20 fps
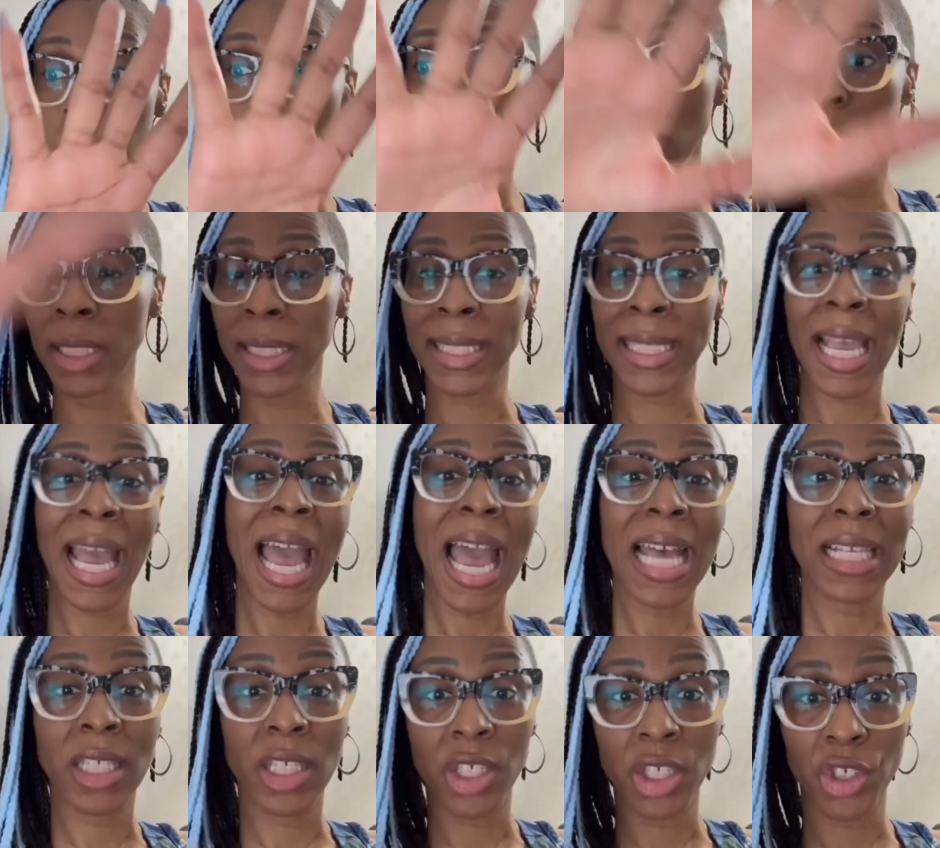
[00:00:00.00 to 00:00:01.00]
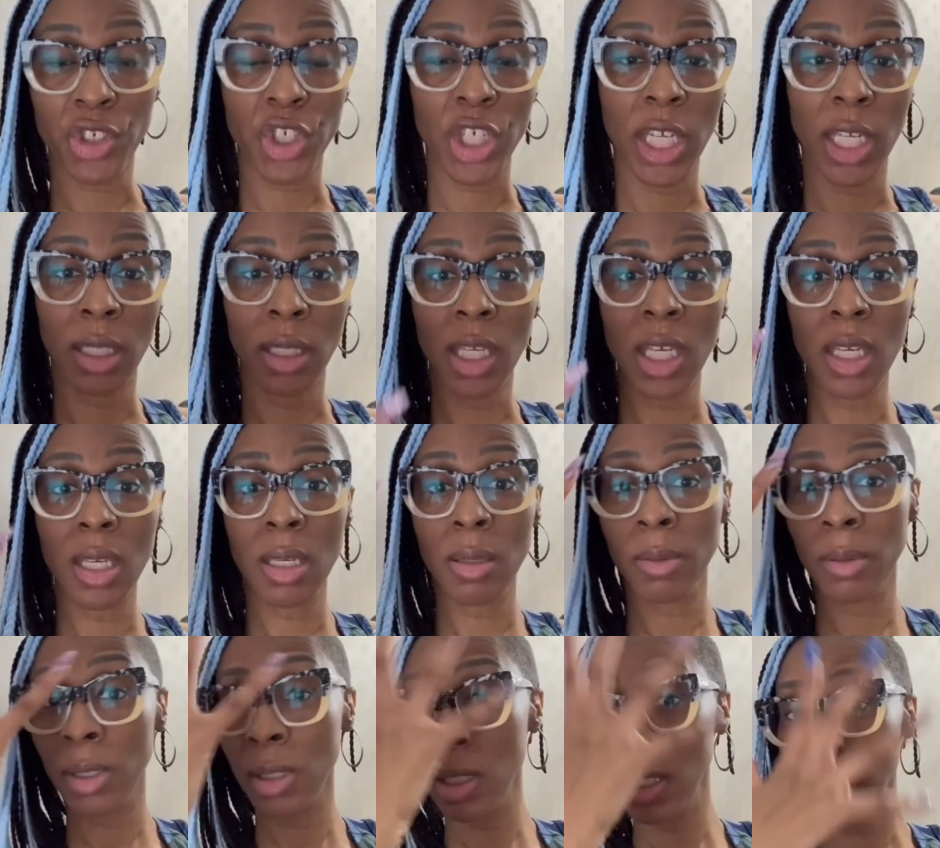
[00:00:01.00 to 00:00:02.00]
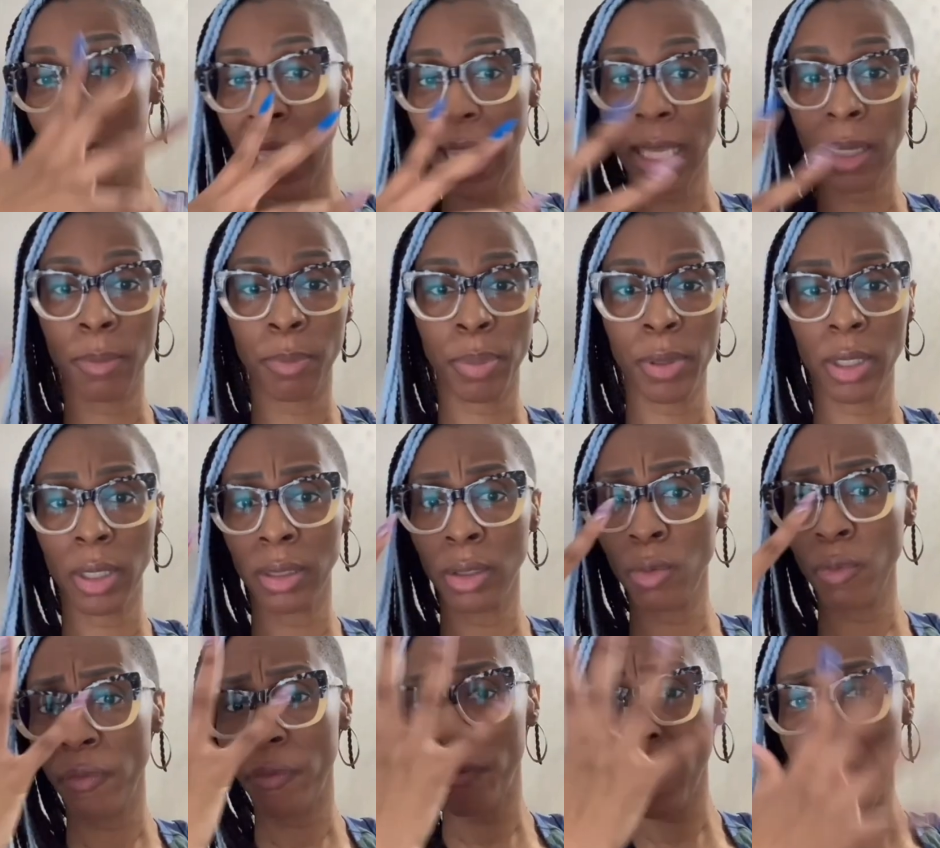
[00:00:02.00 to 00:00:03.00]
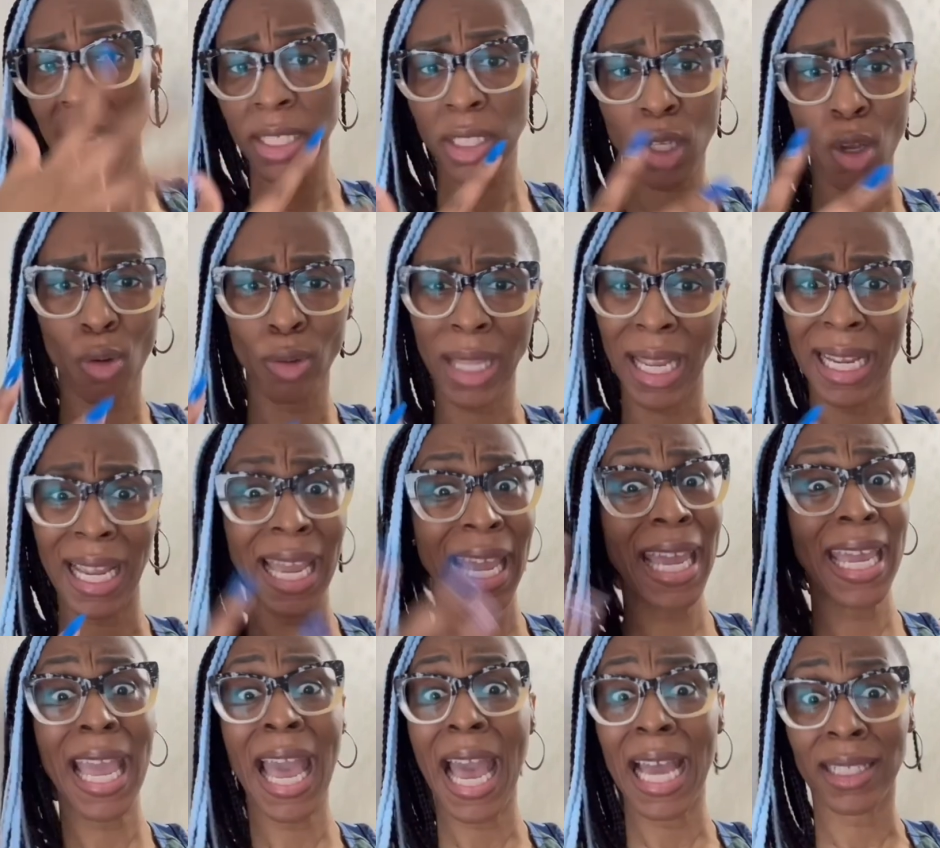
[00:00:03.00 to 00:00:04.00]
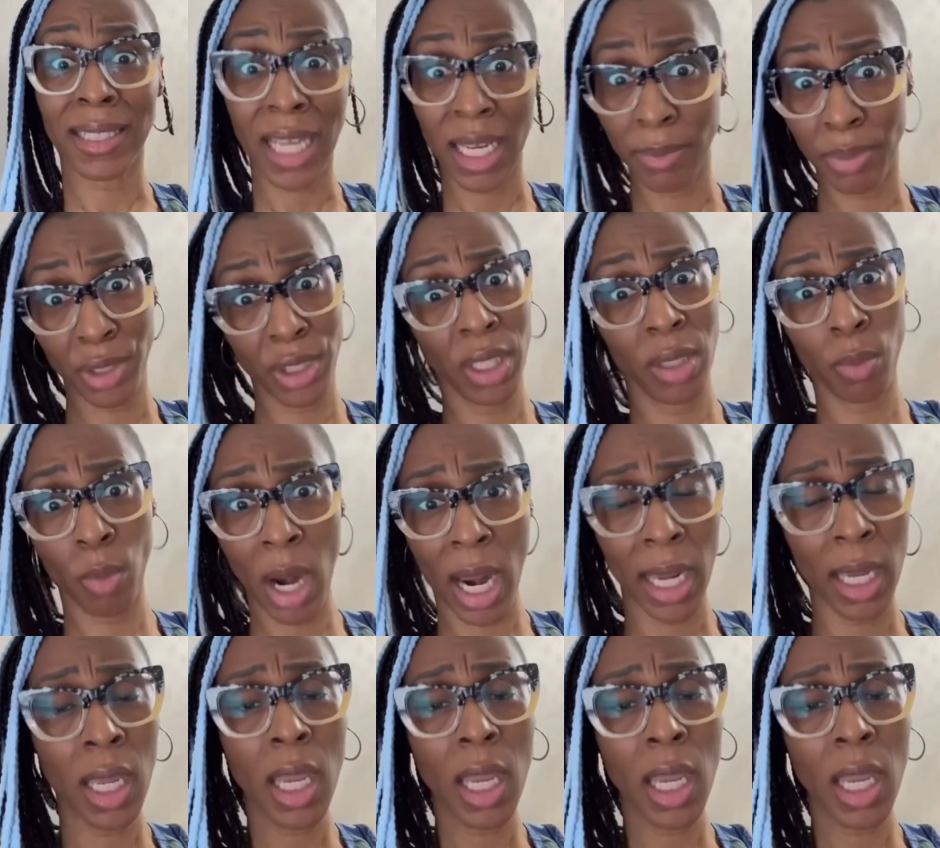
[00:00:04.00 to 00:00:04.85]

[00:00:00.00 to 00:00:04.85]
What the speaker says: disguises and shit, and he like put a new face on, like an AI type shit, right?